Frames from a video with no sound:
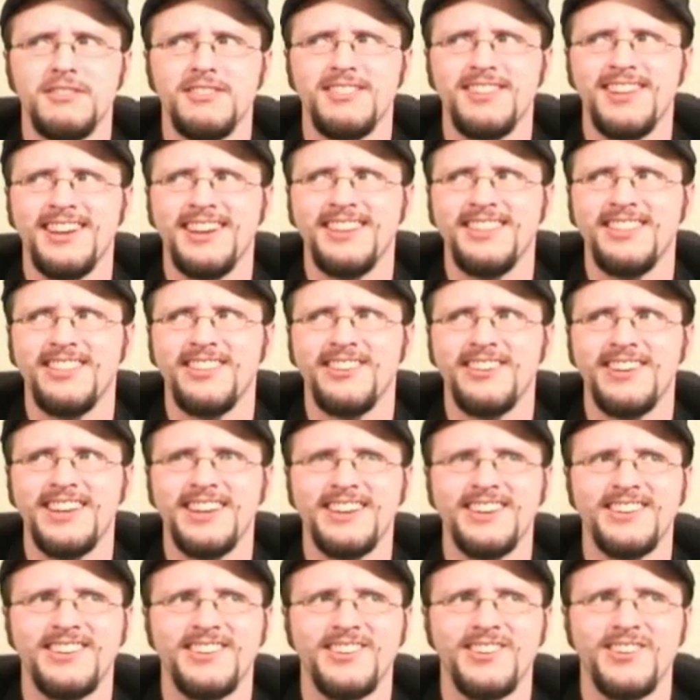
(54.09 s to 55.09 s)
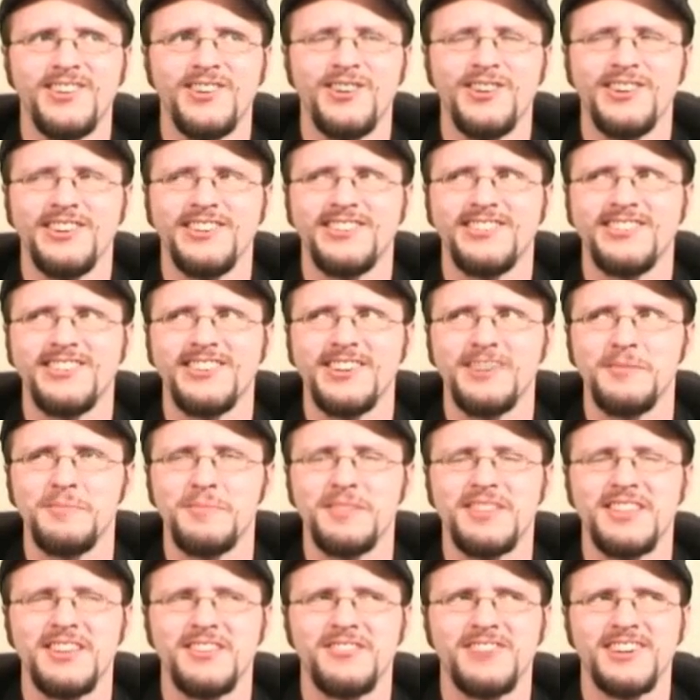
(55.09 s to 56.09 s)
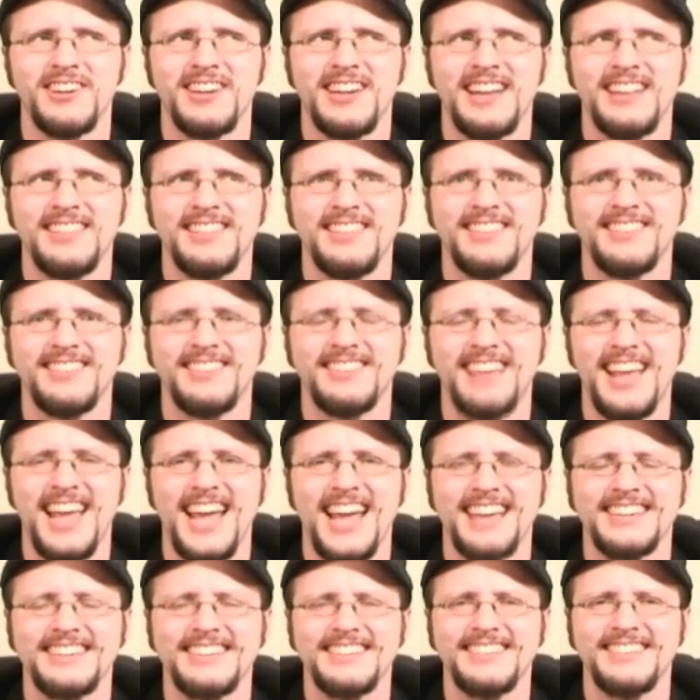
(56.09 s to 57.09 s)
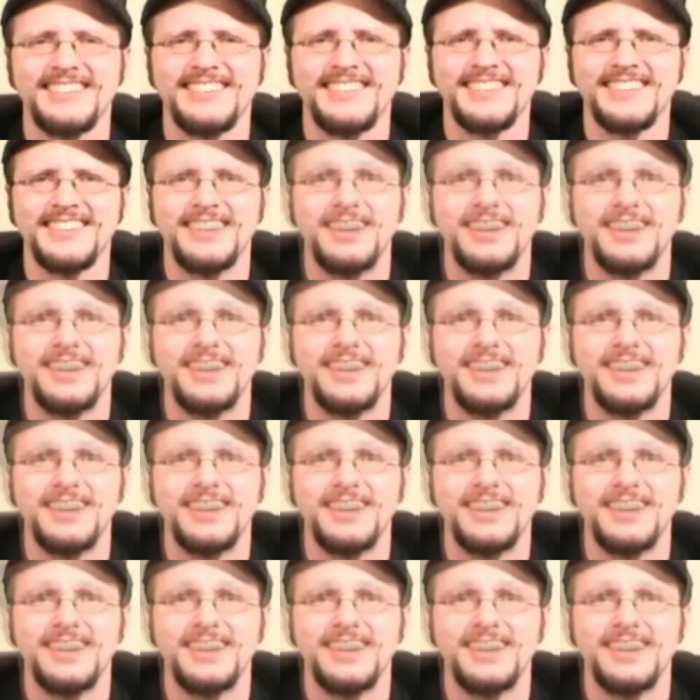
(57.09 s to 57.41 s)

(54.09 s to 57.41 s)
It's like they're at an orgy, but they forgot the sex.